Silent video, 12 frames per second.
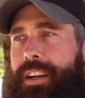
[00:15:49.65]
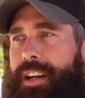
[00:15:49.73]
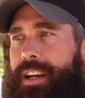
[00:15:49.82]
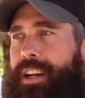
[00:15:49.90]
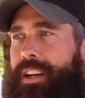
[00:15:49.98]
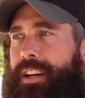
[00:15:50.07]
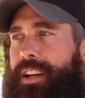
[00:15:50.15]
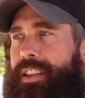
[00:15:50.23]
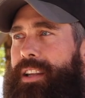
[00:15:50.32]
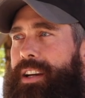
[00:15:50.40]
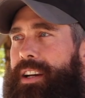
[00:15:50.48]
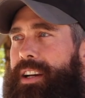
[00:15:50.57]
in
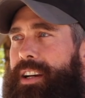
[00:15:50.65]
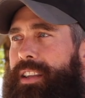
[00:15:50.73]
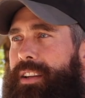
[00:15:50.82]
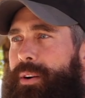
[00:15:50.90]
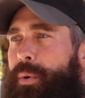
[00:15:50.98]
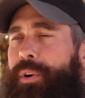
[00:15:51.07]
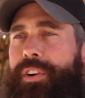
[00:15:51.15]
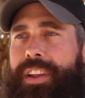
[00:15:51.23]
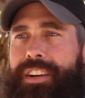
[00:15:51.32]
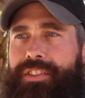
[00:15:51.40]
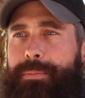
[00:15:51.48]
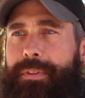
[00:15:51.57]
the order
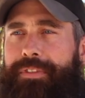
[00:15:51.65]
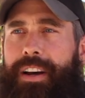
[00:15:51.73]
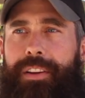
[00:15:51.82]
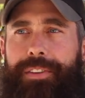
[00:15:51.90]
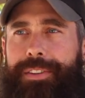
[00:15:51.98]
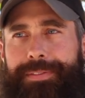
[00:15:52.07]
they should be followed.